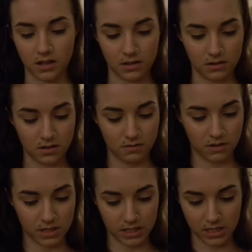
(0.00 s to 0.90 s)

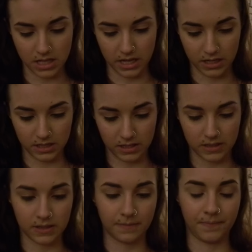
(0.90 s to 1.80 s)
What's
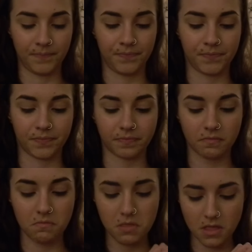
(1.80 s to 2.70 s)
this?
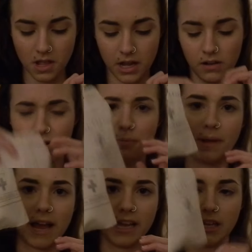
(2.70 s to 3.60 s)
I got a little
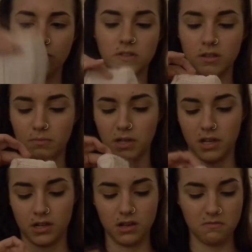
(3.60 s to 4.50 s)
baggie with something
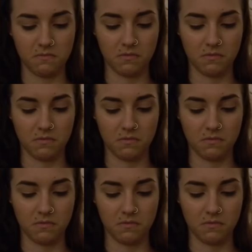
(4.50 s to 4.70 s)
in it.